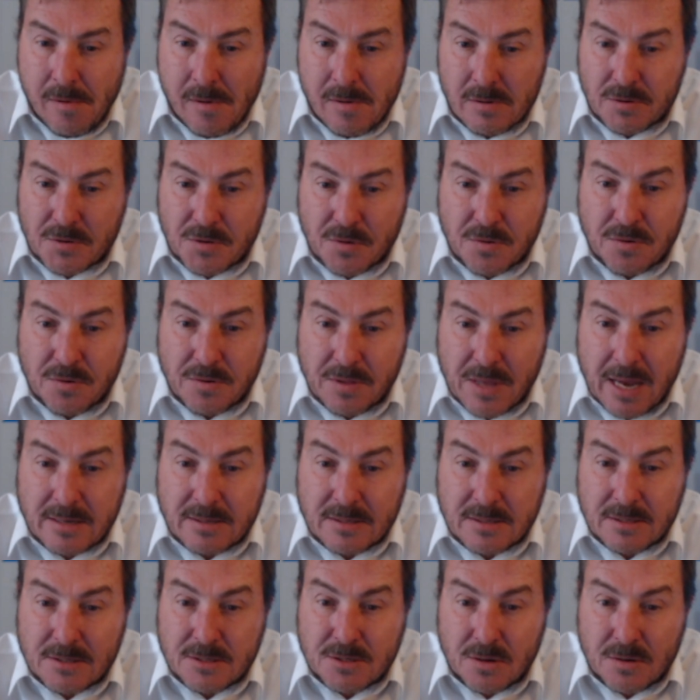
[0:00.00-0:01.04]
through that
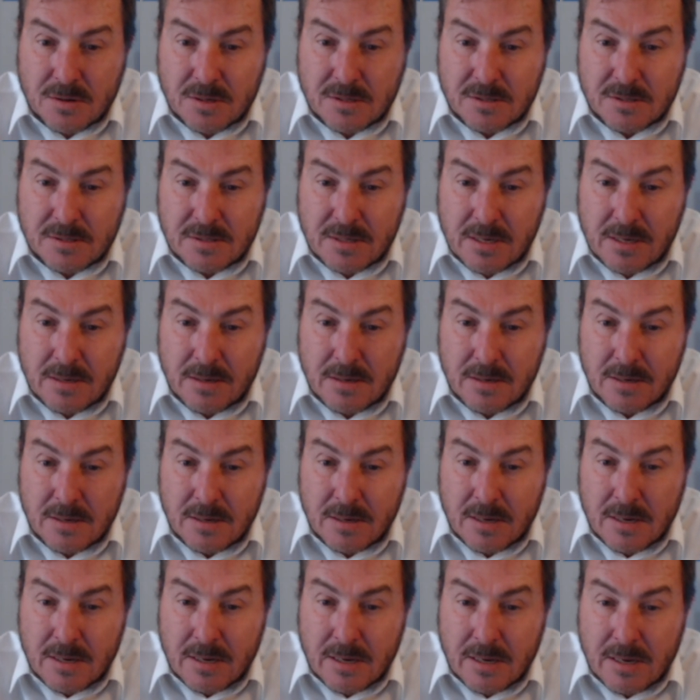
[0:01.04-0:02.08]
dishonesty
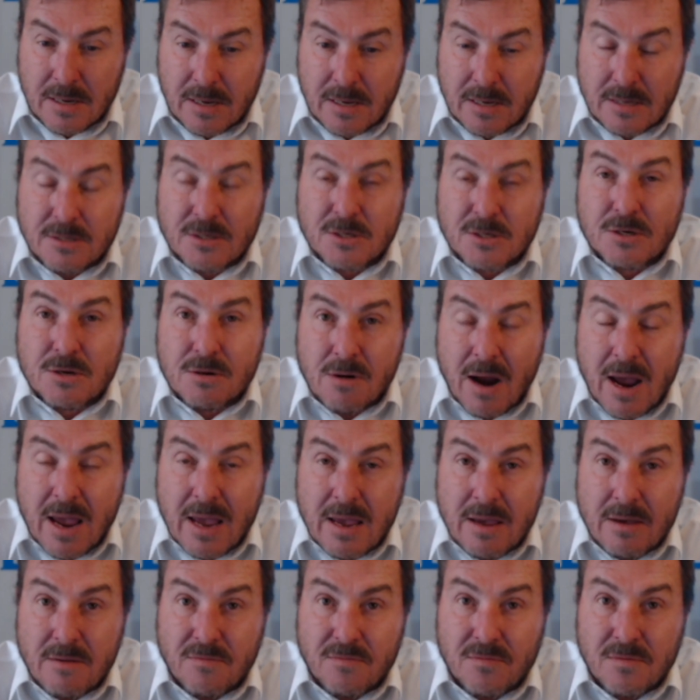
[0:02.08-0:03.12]
is
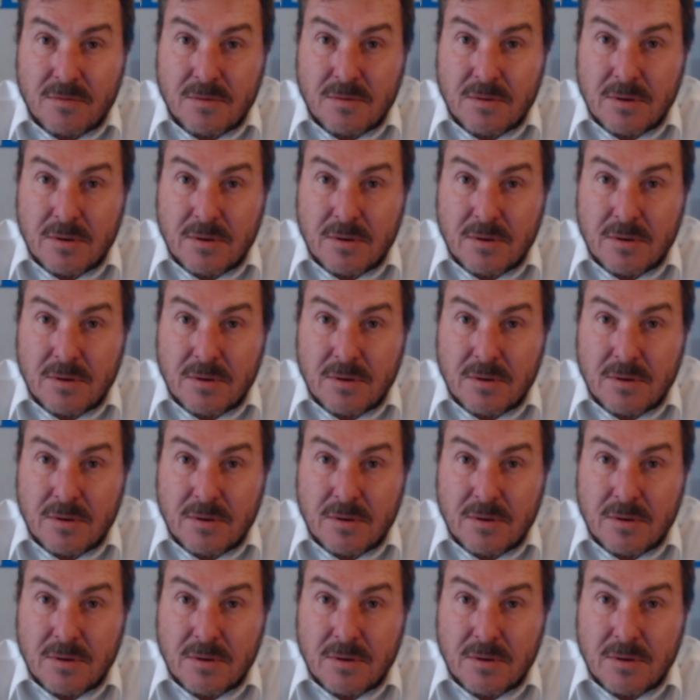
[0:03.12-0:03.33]
grave.